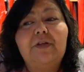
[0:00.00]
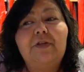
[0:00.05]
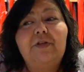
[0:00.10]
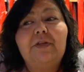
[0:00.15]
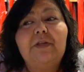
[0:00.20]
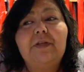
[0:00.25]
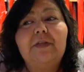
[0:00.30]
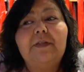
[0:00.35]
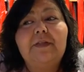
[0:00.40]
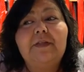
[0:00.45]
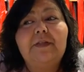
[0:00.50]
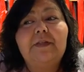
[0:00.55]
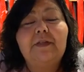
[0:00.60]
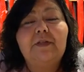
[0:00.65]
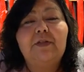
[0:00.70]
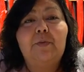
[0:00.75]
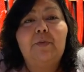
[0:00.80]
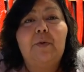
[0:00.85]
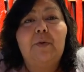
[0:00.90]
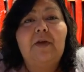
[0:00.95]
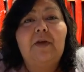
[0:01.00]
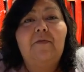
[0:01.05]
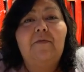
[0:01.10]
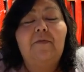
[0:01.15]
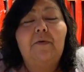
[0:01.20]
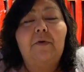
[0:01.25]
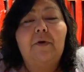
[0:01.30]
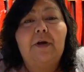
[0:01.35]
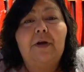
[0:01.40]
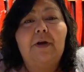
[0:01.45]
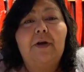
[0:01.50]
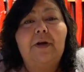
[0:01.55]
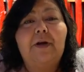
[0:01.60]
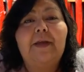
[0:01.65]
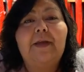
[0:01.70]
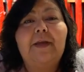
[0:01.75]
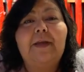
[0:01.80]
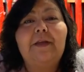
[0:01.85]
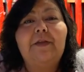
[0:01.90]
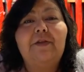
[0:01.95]
She's 24,
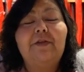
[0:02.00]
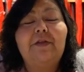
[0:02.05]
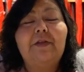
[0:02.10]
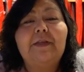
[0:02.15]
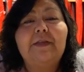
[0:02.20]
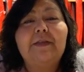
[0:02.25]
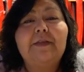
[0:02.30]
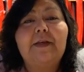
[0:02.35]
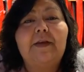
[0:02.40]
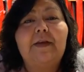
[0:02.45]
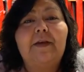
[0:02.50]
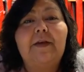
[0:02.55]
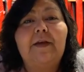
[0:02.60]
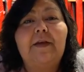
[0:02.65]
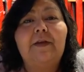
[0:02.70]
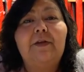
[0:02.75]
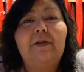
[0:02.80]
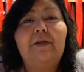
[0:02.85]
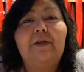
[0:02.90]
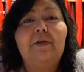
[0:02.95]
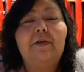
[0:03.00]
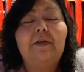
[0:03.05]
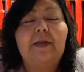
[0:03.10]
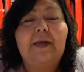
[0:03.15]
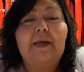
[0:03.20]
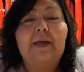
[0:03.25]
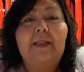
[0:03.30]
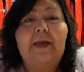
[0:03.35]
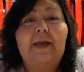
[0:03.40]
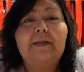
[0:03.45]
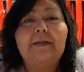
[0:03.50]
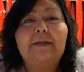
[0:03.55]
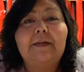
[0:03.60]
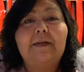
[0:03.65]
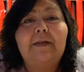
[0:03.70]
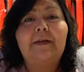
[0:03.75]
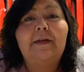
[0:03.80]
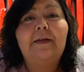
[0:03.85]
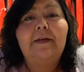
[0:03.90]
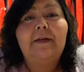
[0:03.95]
and she's a newly
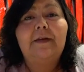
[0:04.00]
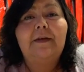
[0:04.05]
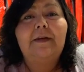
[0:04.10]
elected